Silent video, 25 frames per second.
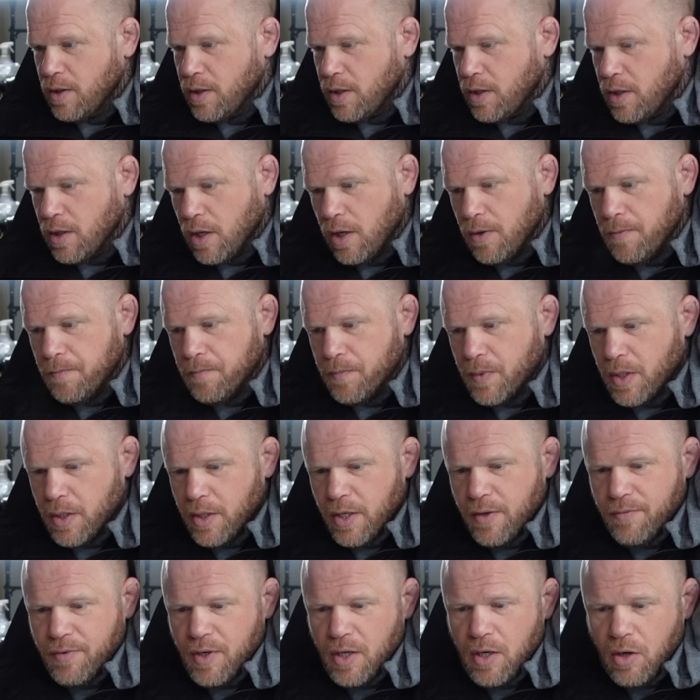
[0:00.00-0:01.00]
you know. And
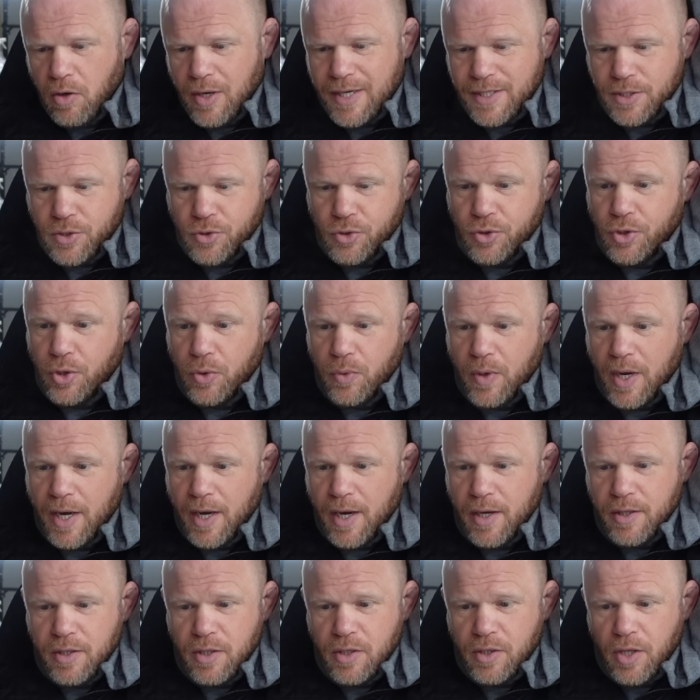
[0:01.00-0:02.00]
if you like to do
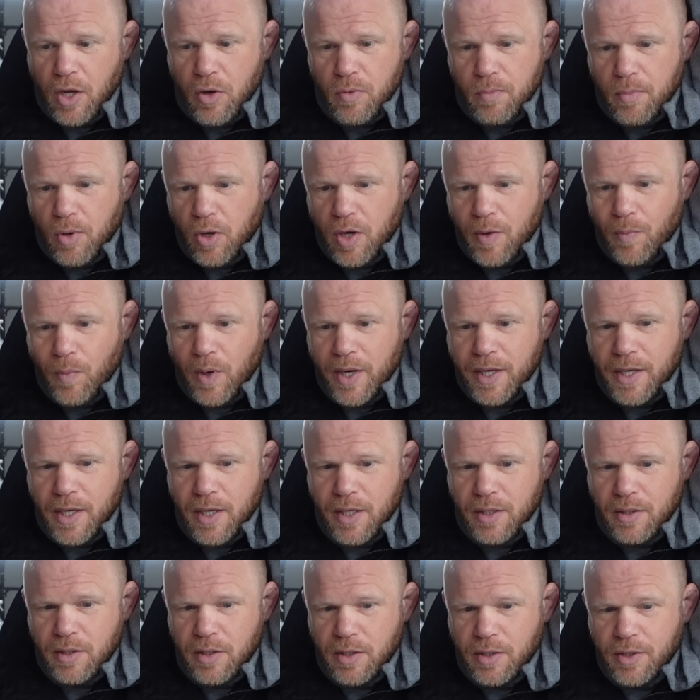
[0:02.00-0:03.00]
that and you don't mind
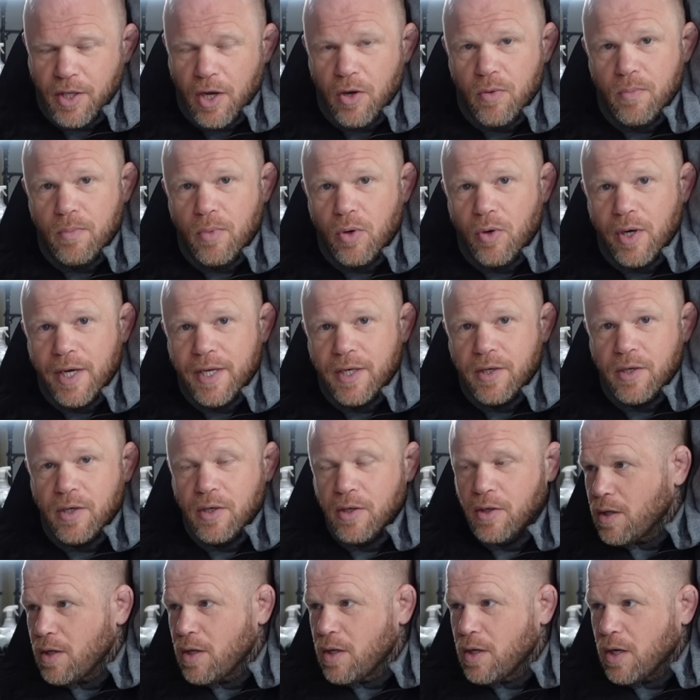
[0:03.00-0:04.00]
waiting, you don't mind,
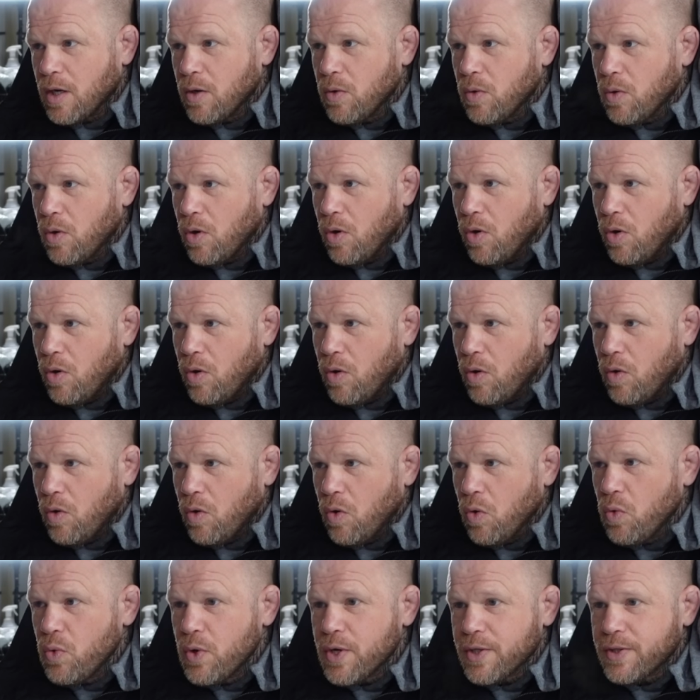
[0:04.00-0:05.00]
you know,
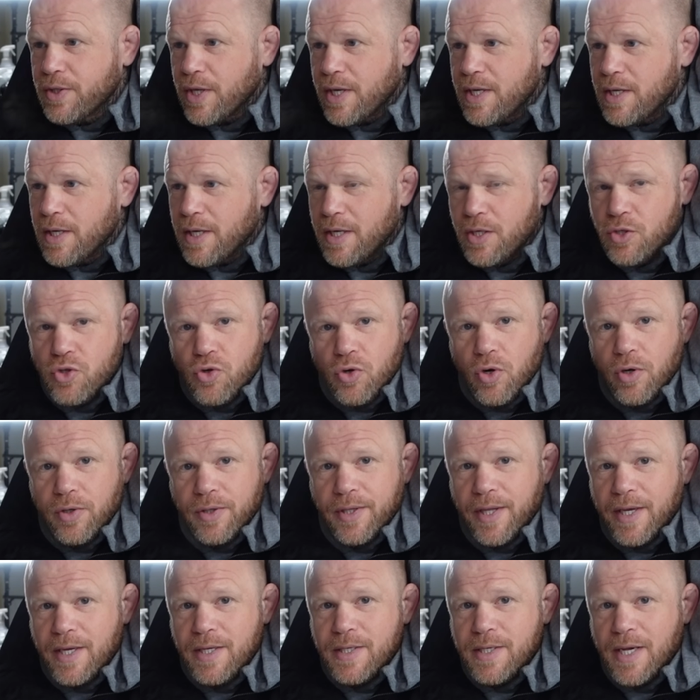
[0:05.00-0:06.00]
all the
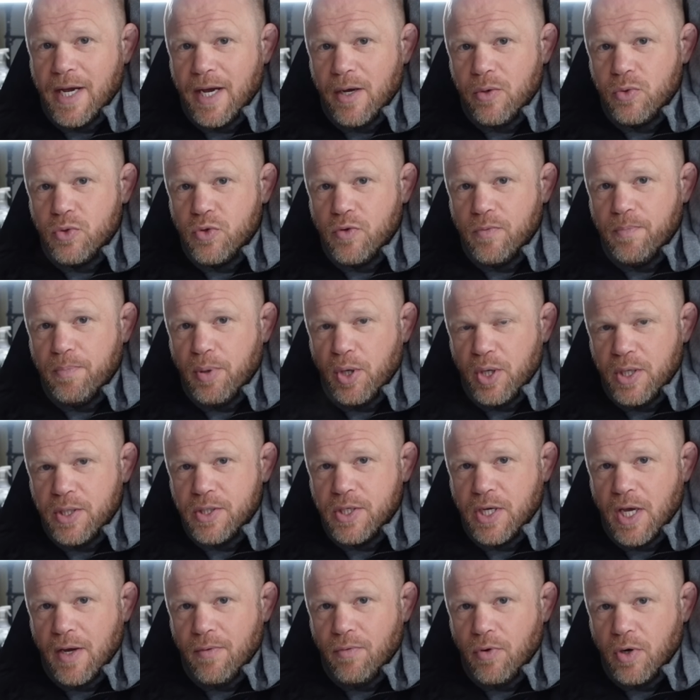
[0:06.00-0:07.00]
intricate details of putting
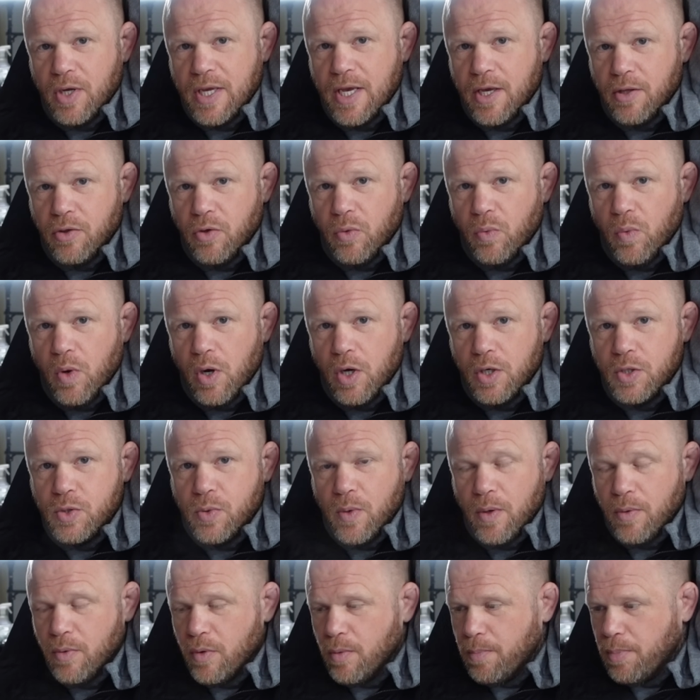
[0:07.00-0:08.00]
together a kit that works
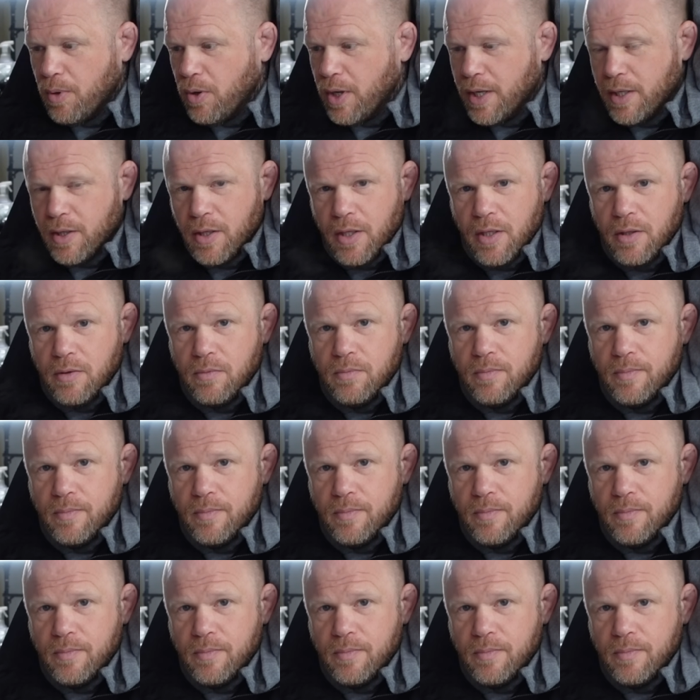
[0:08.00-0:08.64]
well on a bike, then